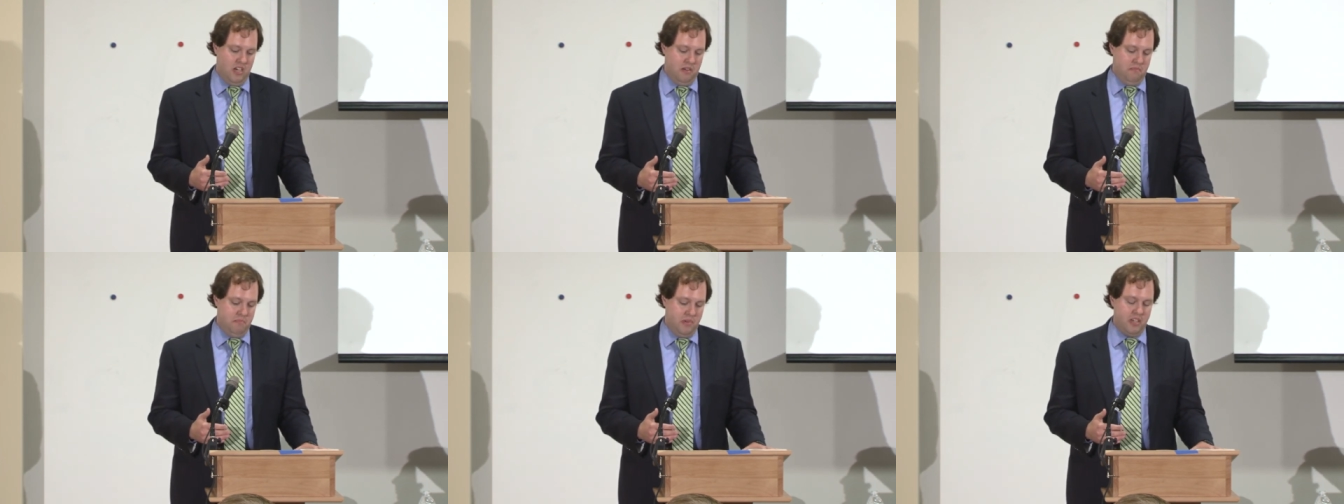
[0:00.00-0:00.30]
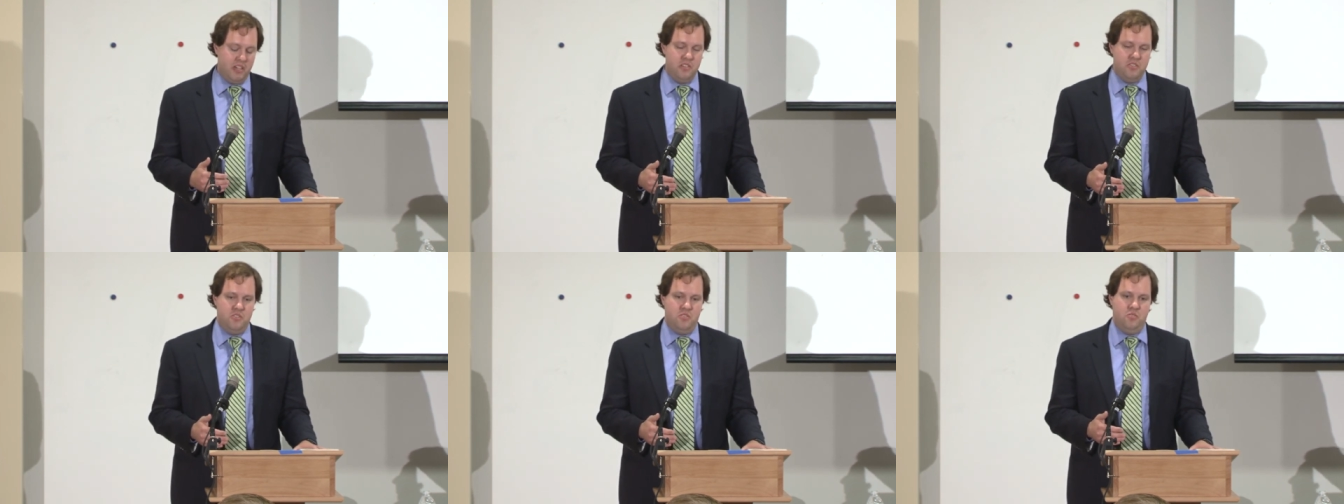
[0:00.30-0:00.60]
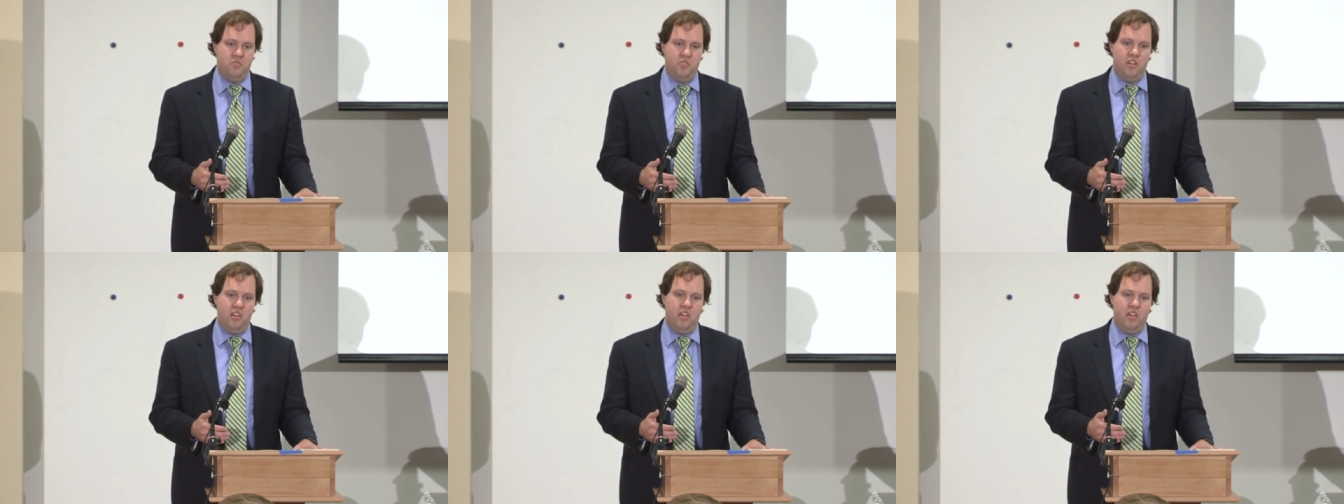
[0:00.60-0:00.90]

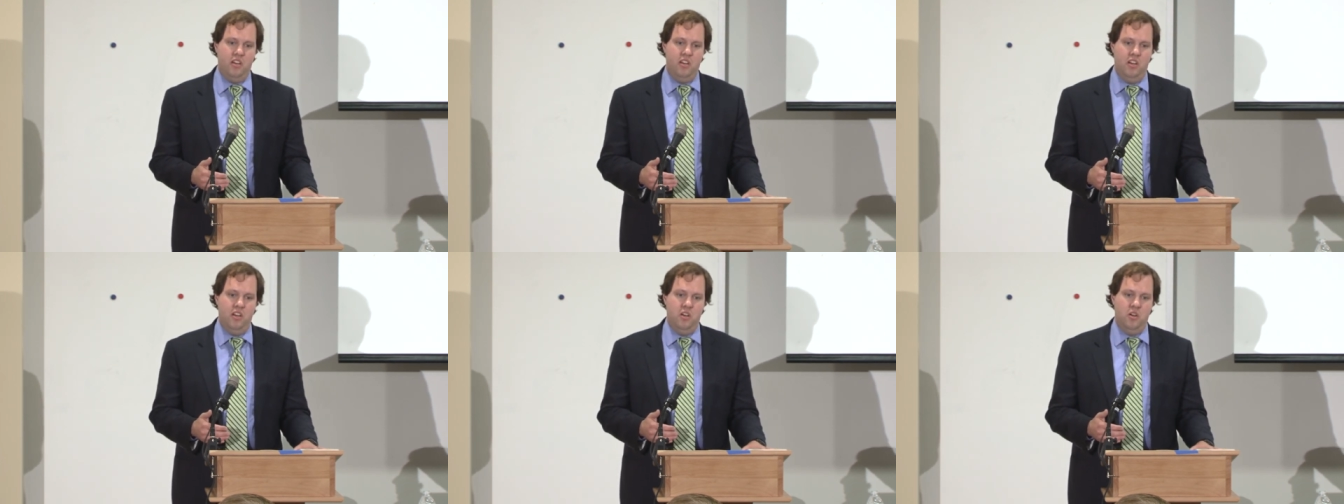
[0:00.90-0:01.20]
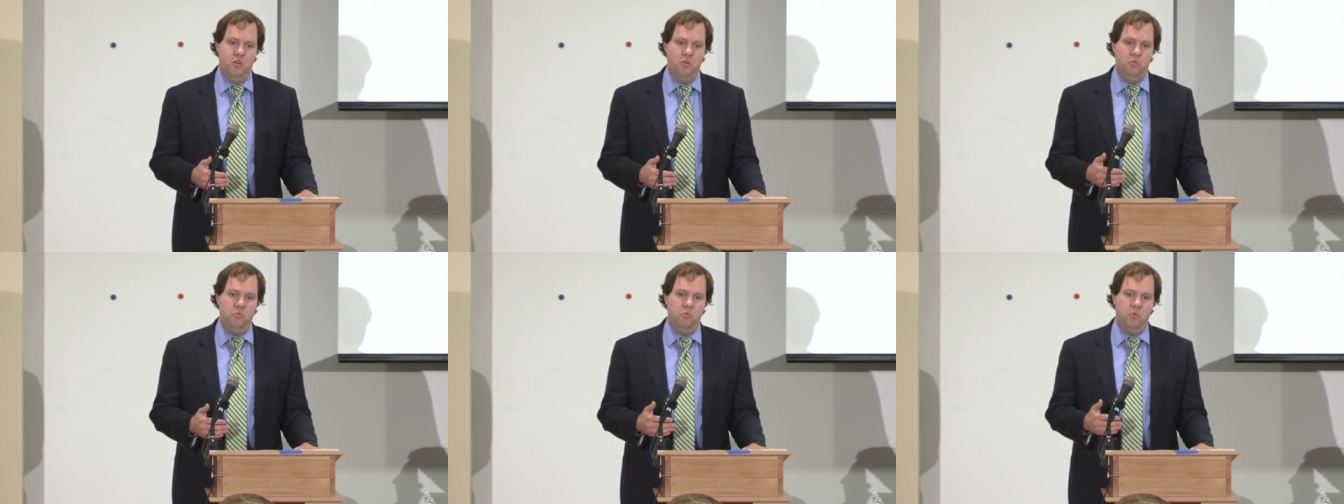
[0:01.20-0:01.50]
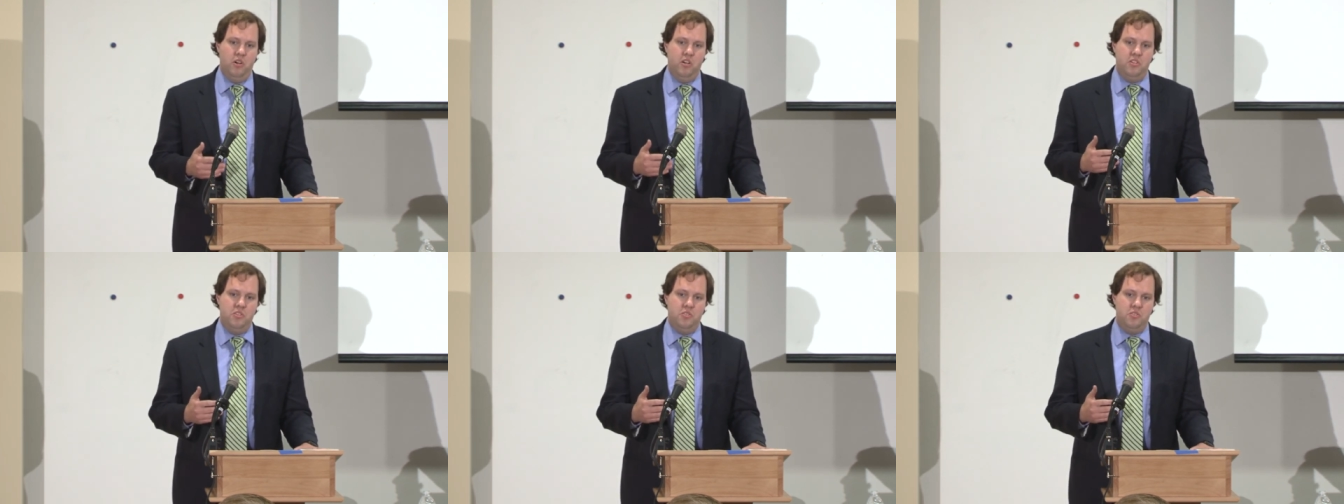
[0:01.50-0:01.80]
bigotry
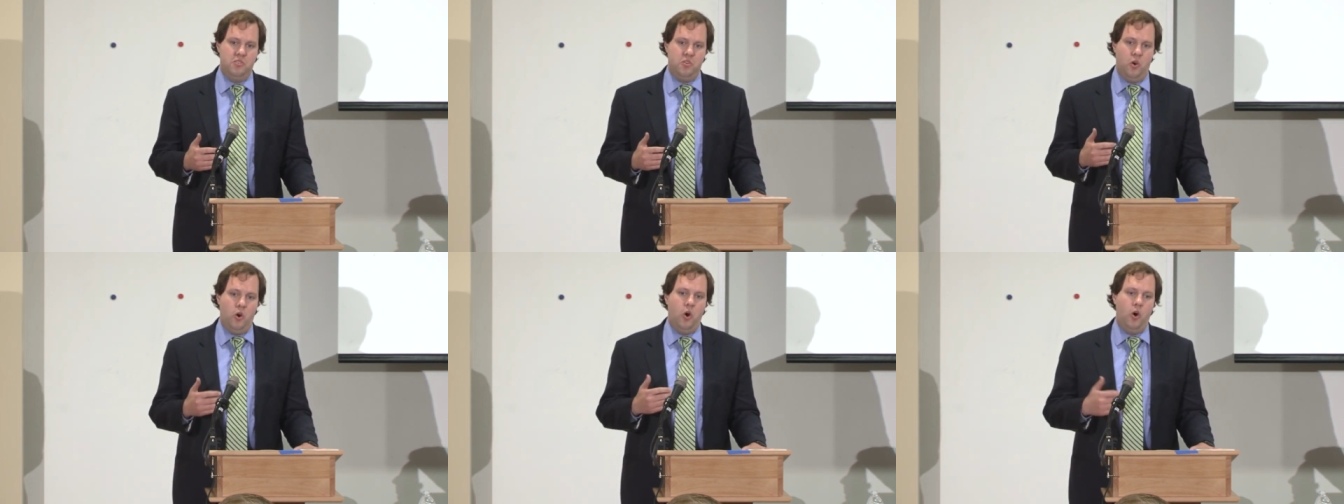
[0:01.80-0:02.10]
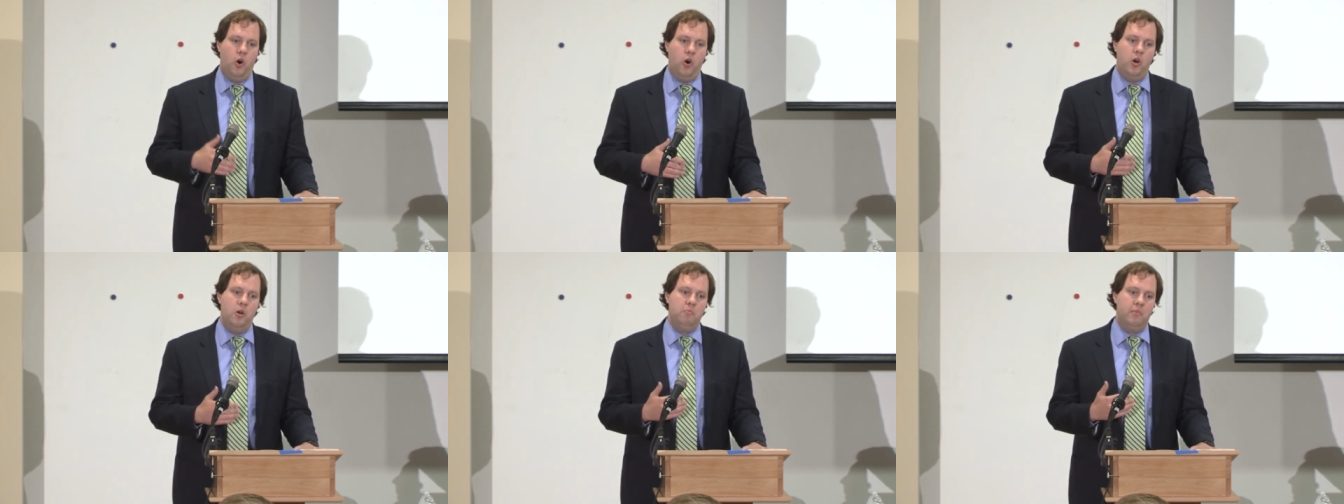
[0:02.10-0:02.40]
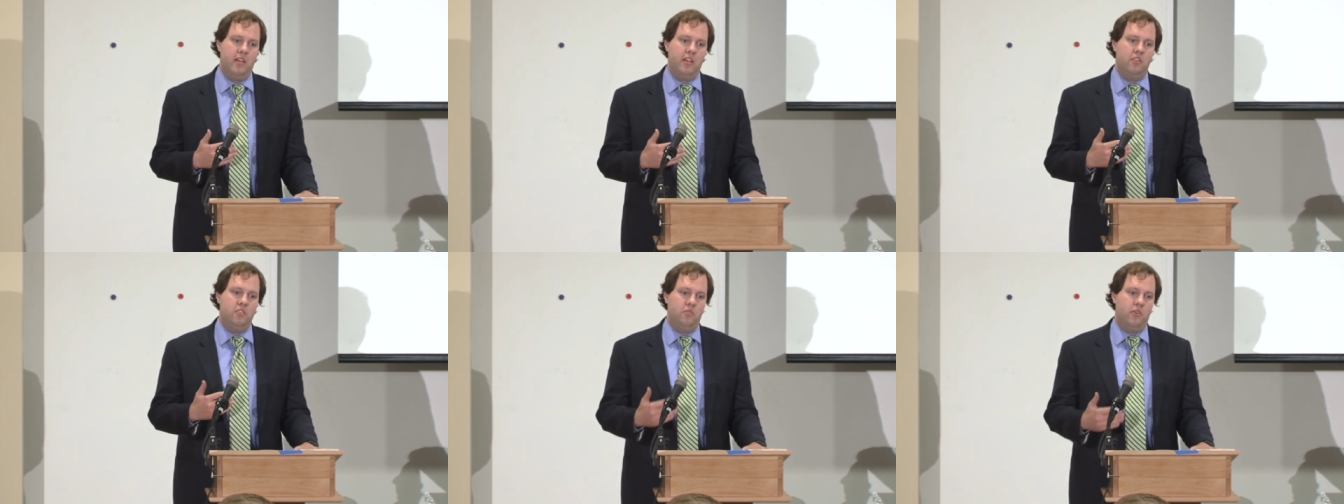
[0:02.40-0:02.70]
was
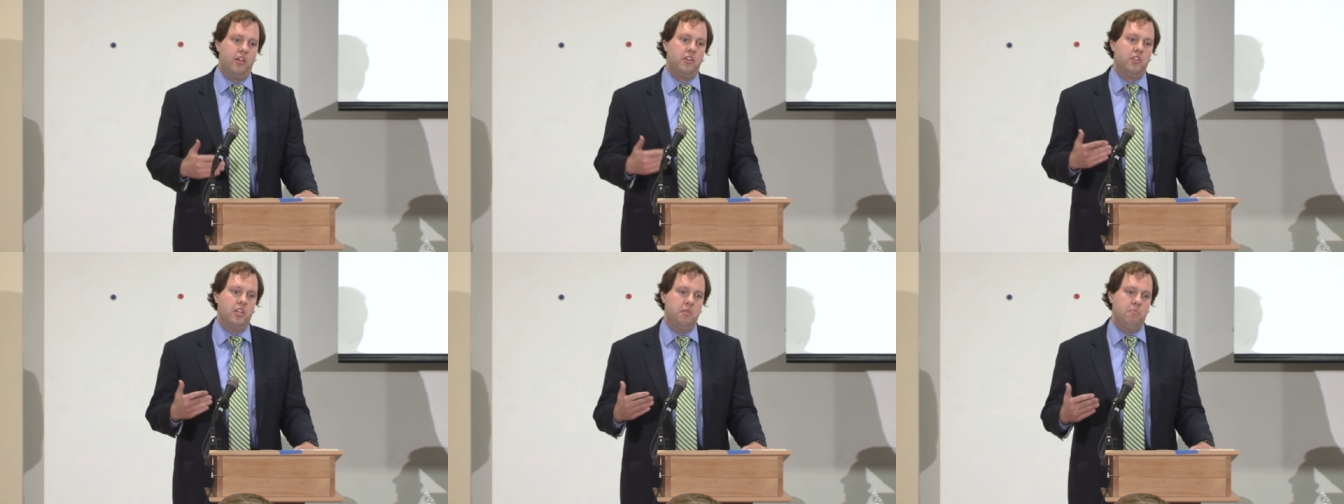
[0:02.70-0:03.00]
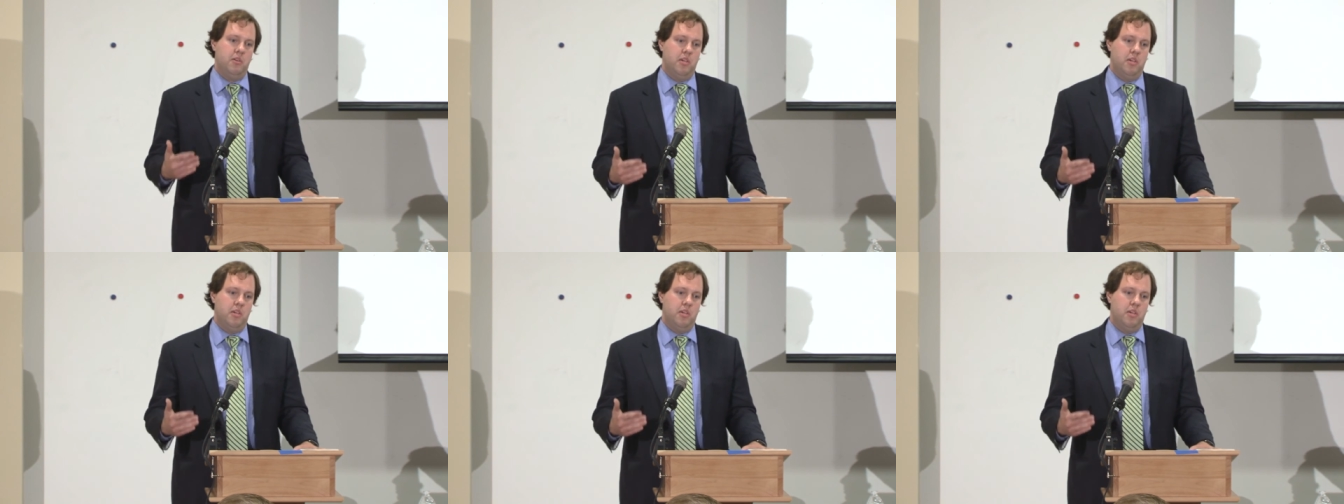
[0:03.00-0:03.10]
harming directly